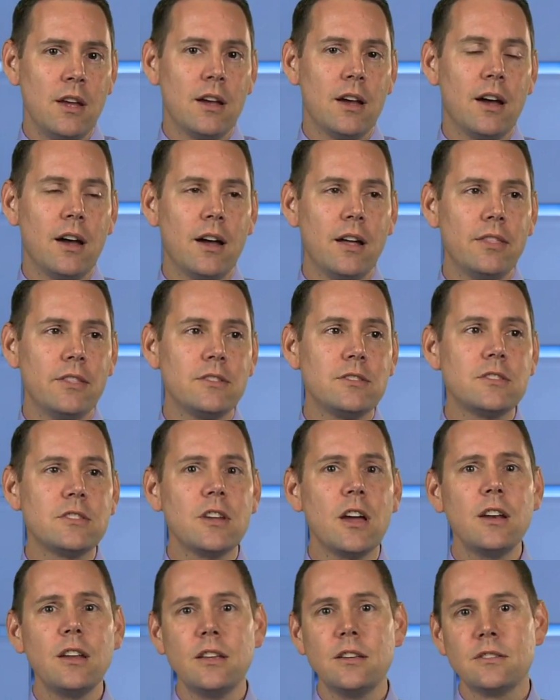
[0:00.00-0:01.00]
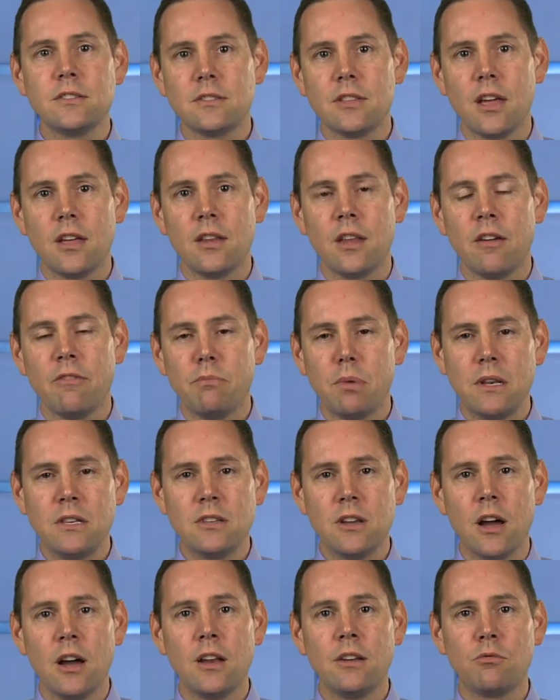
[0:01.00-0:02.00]
Uh, the studies that have
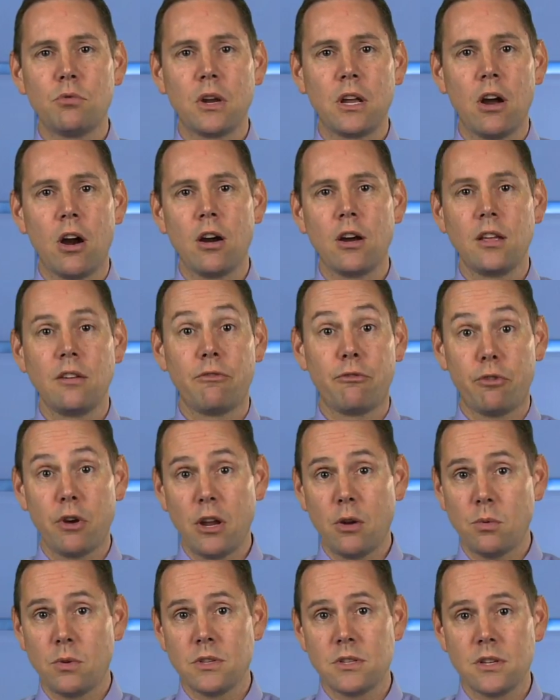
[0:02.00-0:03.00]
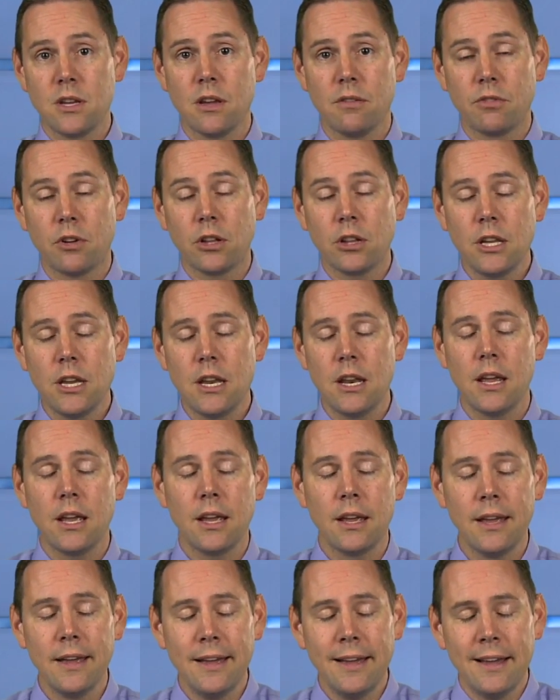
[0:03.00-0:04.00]
been done regarding frequency of
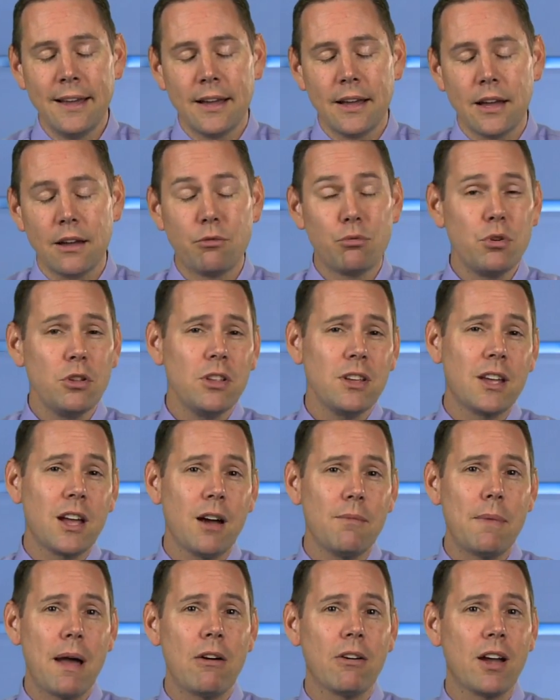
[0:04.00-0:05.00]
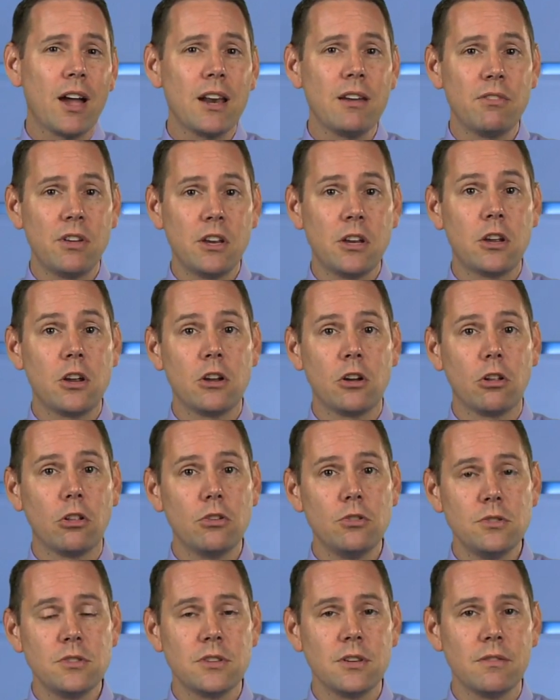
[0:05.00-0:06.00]
cleaning have really come out kind of
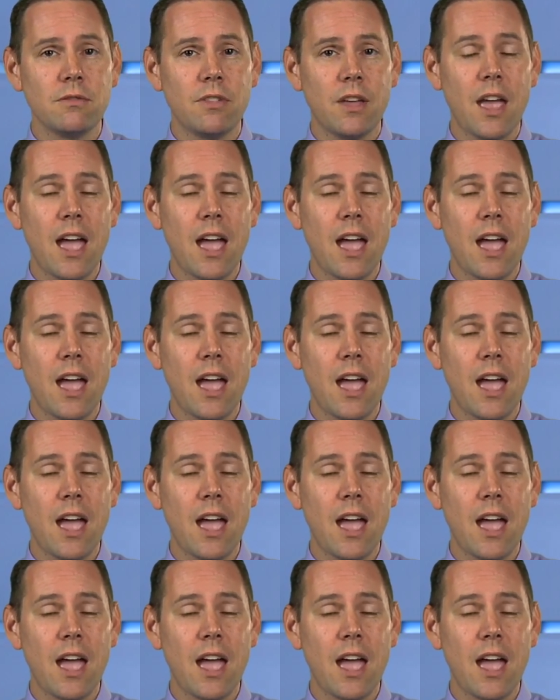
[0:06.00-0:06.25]
inconclusive.